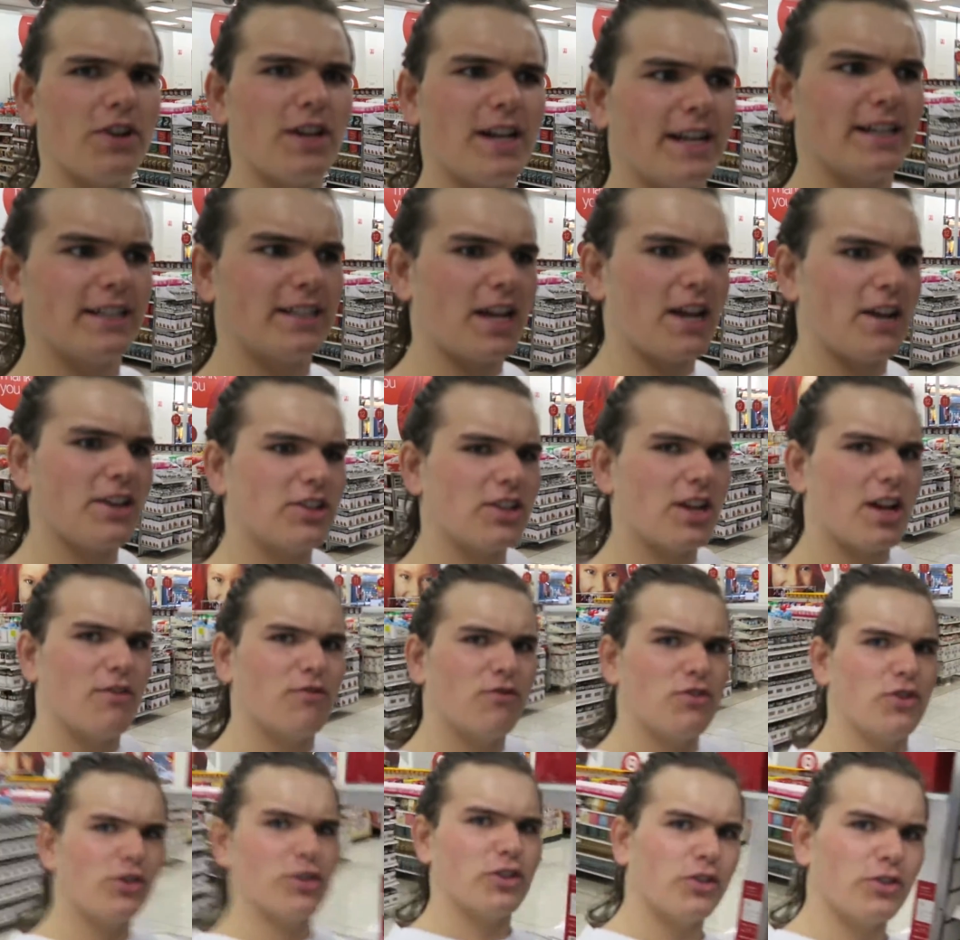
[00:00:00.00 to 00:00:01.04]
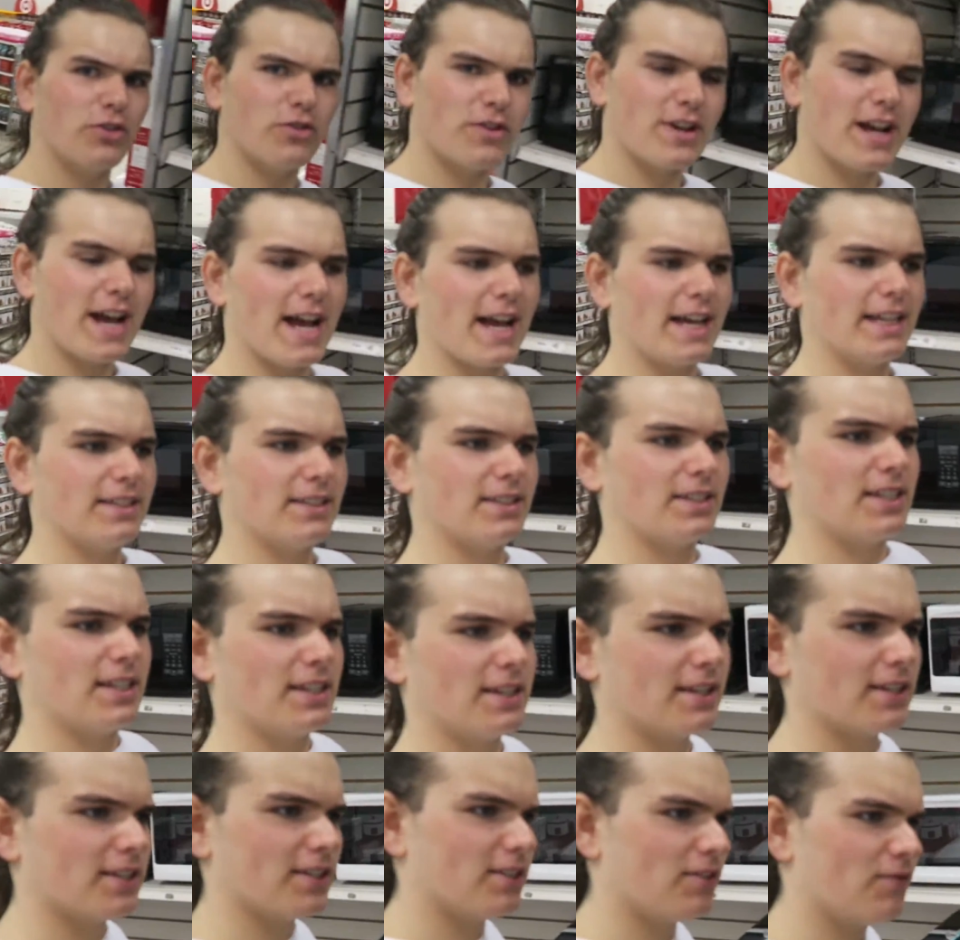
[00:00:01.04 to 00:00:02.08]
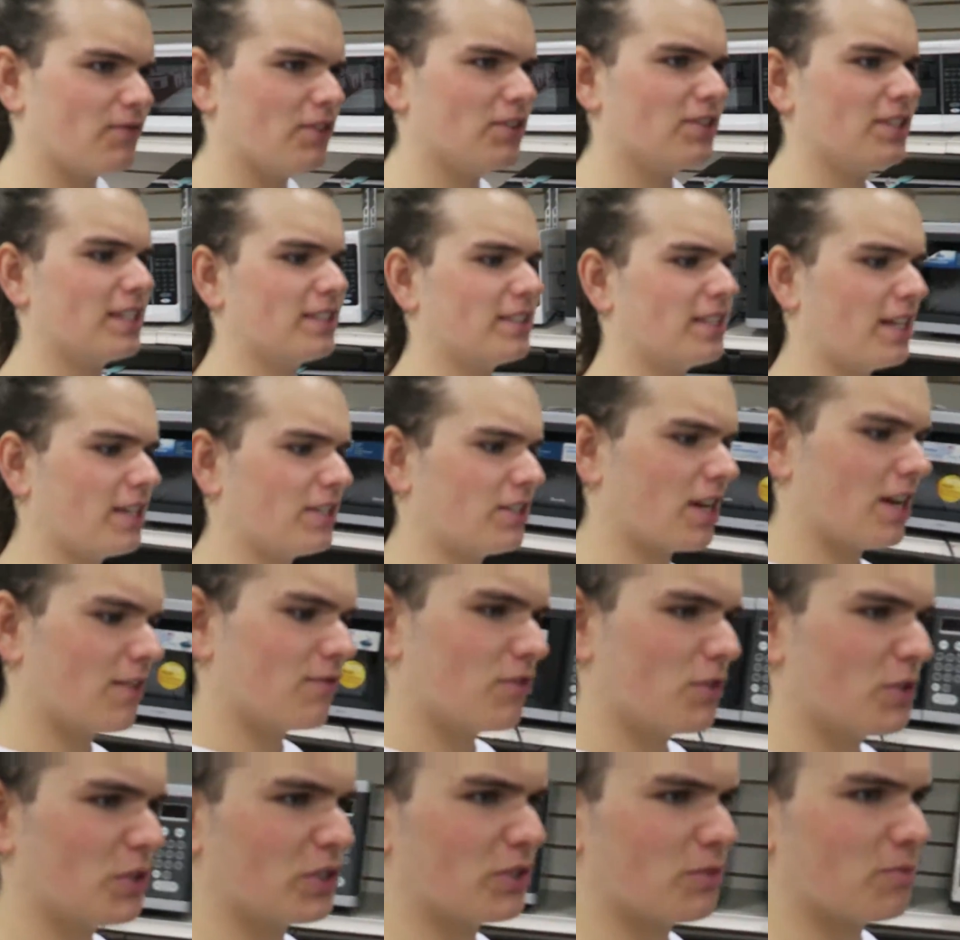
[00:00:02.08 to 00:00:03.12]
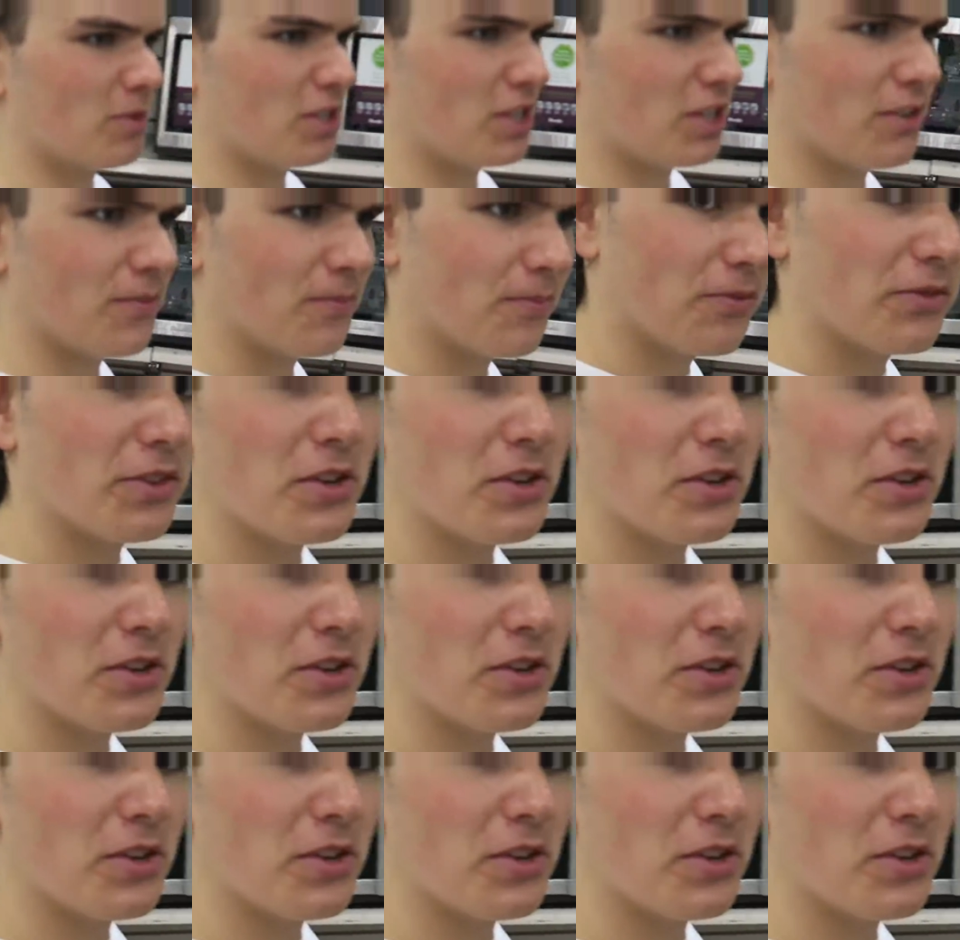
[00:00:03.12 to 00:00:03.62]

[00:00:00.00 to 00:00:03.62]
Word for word: like deja vu to you guys? Because it feels like deja vu to me.